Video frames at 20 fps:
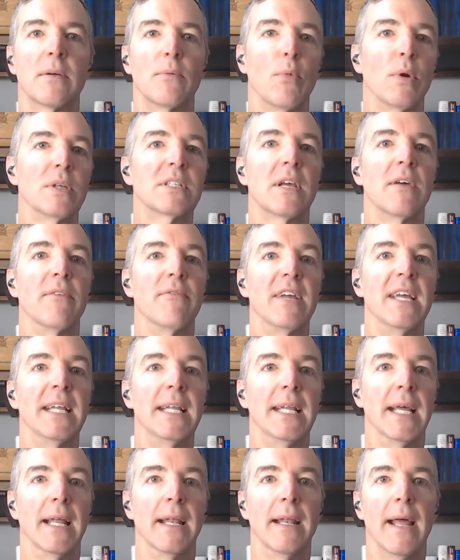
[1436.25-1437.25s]
what's
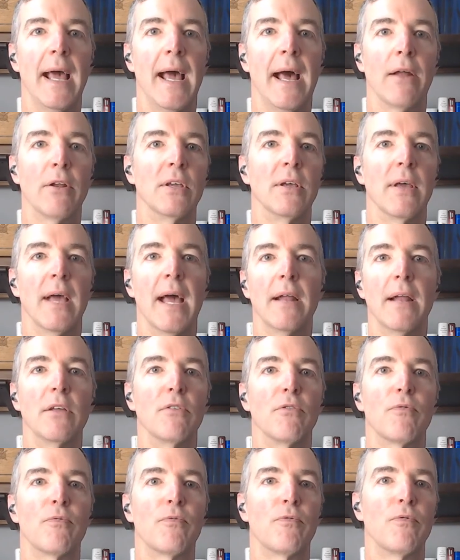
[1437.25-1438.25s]
convenient. How do
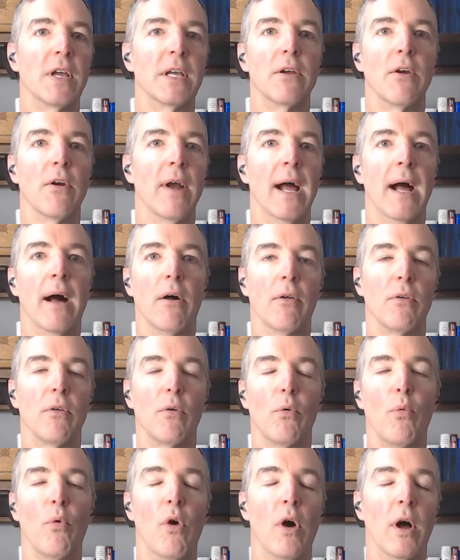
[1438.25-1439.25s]
you figure out
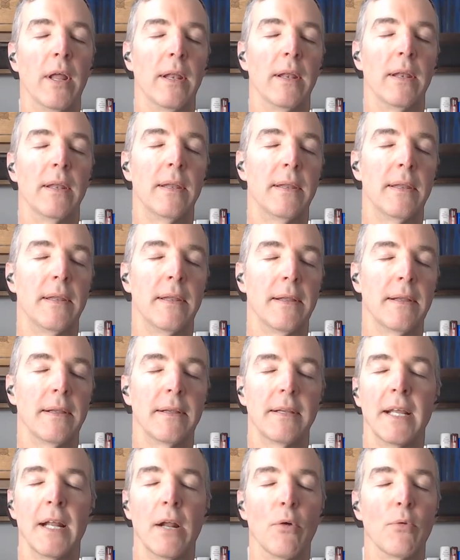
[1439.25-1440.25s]
what,
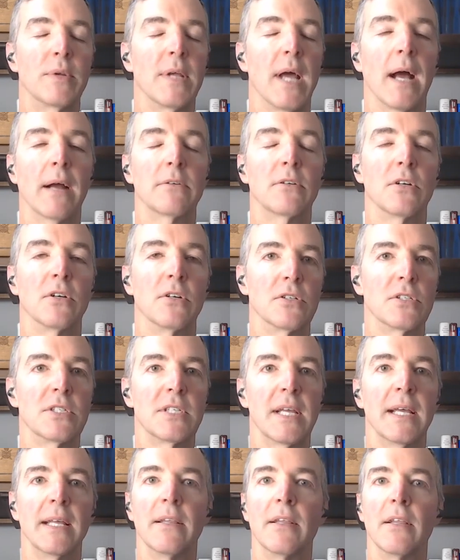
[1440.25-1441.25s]

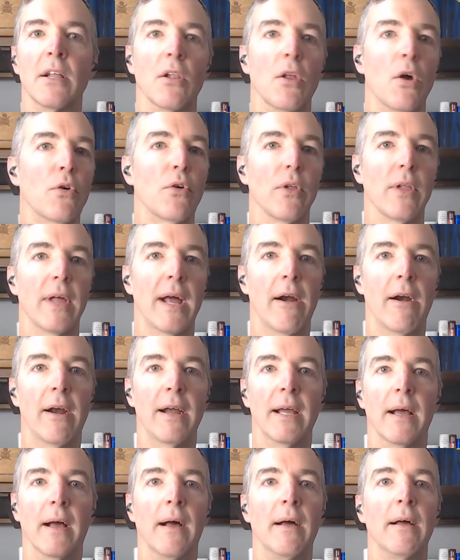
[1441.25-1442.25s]
doctors in the local
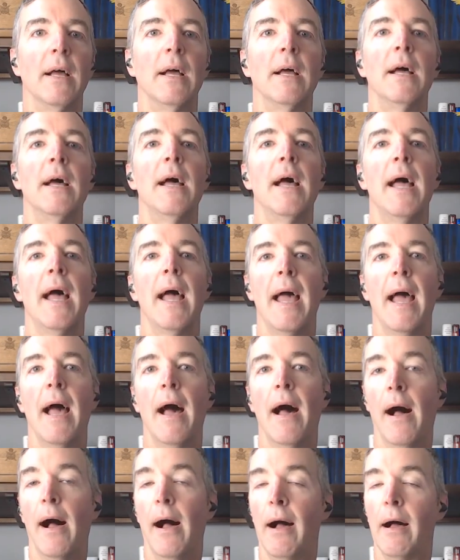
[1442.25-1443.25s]
area
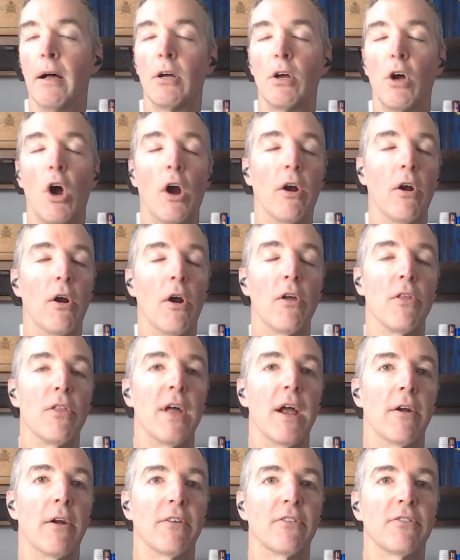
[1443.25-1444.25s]
are
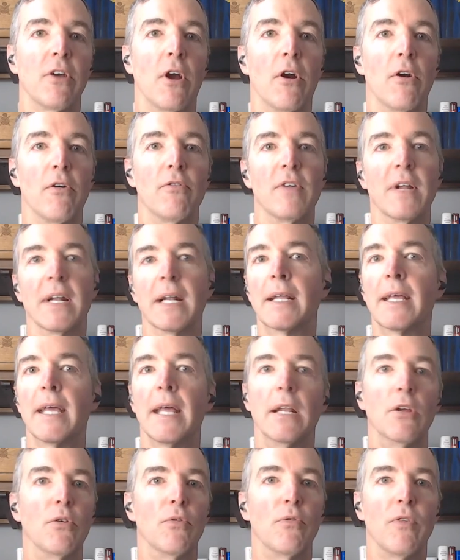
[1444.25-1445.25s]
there to serve, and
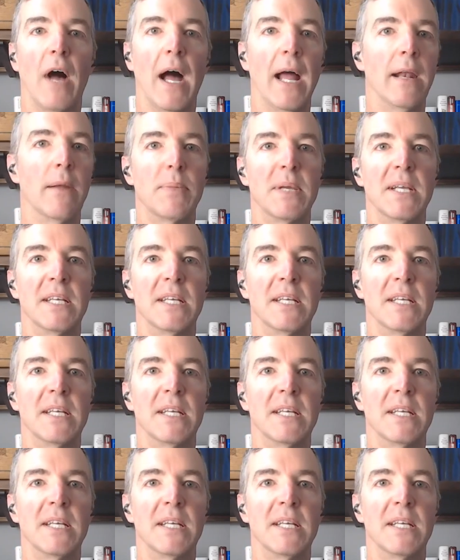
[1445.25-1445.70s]
can you find a